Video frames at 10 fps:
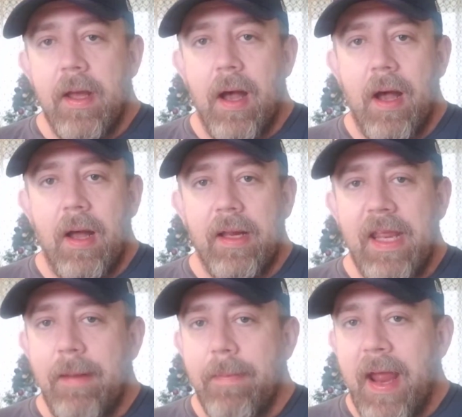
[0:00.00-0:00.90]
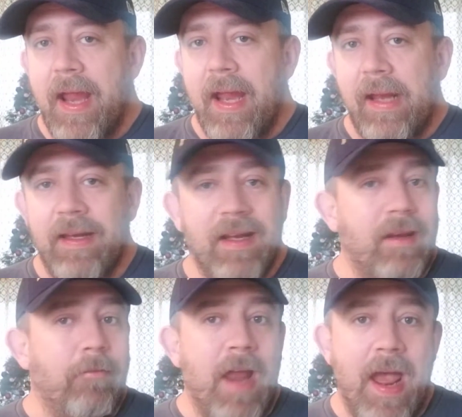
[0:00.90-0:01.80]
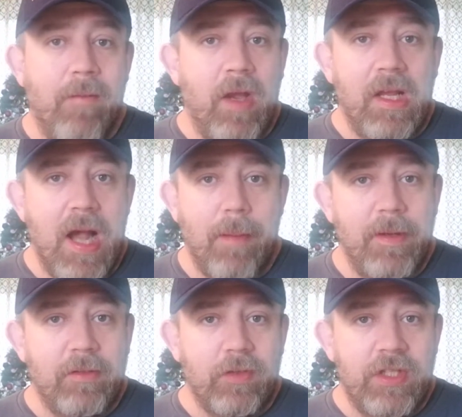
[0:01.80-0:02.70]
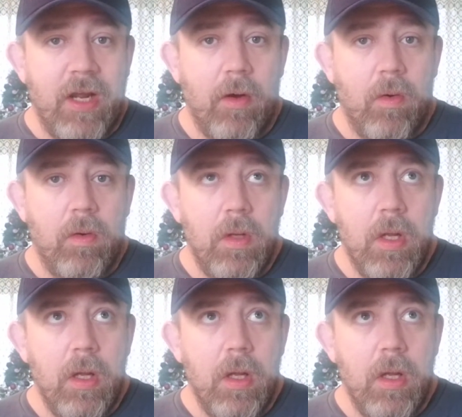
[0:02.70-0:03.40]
eBay didn't even have any copies for sale.